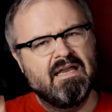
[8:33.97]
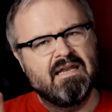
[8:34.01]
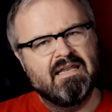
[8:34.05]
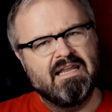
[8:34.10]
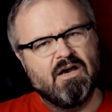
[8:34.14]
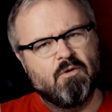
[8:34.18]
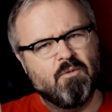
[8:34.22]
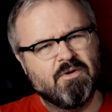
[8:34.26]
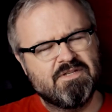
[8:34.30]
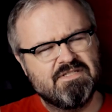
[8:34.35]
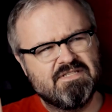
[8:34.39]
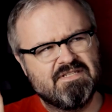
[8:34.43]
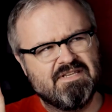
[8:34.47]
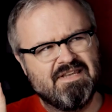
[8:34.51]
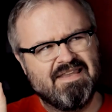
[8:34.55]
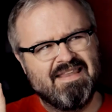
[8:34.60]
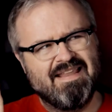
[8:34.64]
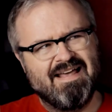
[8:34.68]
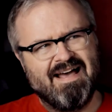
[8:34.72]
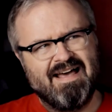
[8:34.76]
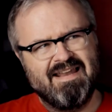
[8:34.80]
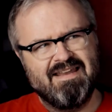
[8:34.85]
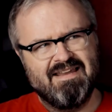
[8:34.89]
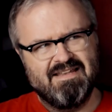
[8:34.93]
Now, what's
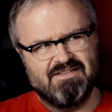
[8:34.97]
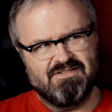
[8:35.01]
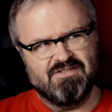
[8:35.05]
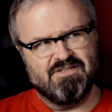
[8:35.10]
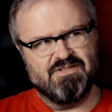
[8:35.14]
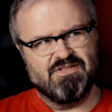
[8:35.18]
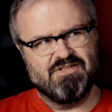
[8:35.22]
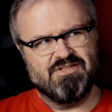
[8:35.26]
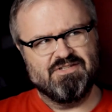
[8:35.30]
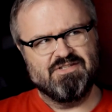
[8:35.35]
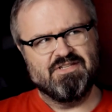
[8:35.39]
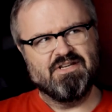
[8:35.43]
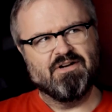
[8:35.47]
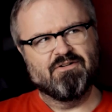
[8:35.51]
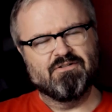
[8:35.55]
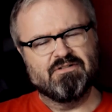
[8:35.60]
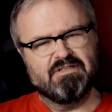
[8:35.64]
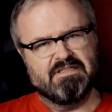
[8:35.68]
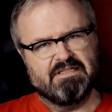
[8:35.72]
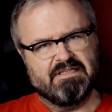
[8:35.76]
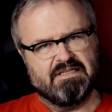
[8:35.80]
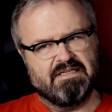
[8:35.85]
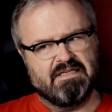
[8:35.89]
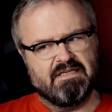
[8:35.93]
not
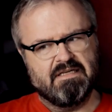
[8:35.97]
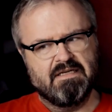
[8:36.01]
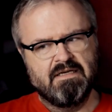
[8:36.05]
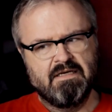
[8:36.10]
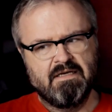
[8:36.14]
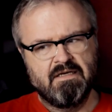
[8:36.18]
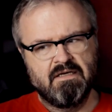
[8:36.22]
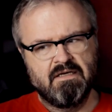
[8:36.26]
necessarily